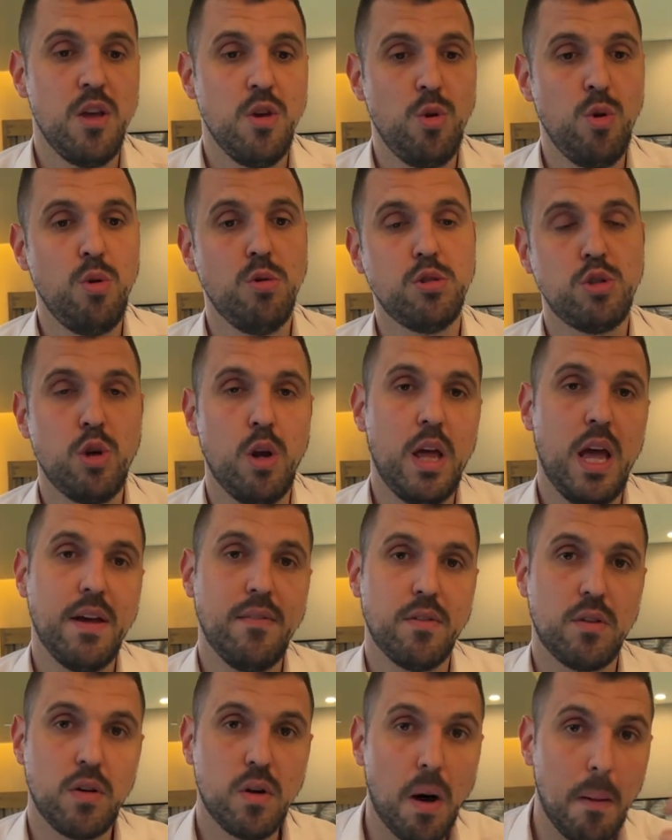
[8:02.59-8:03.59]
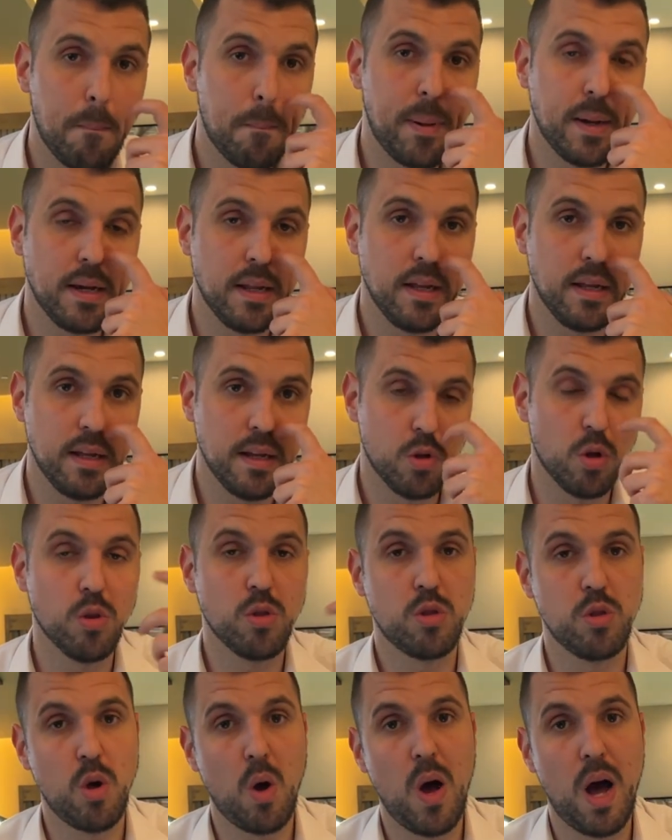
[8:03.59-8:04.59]
you usually have a company
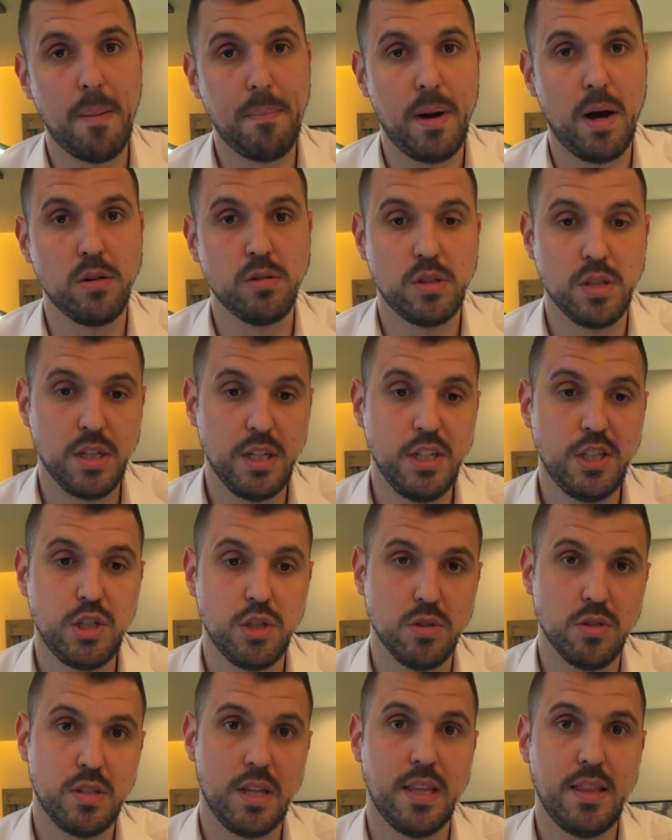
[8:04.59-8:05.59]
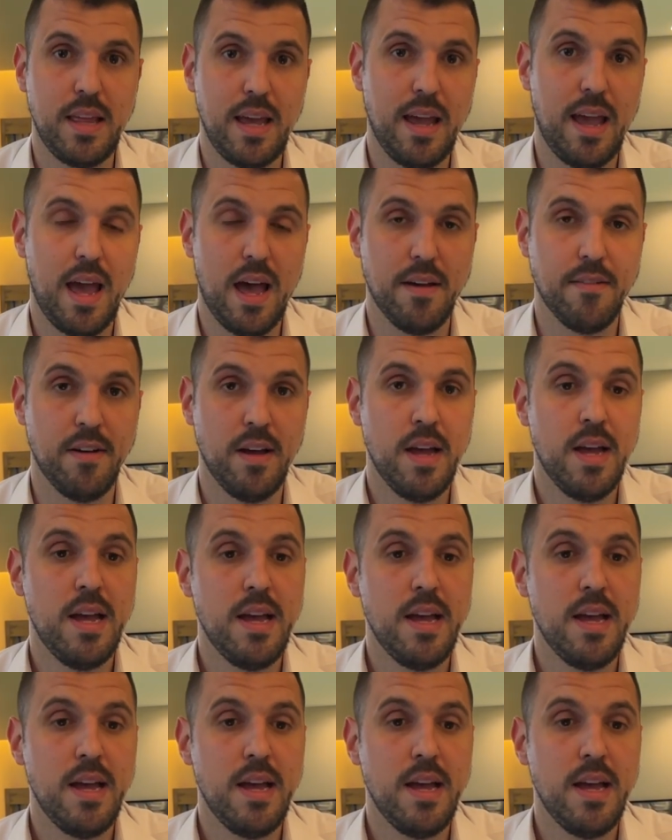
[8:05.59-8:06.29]
don't know about the issues that they have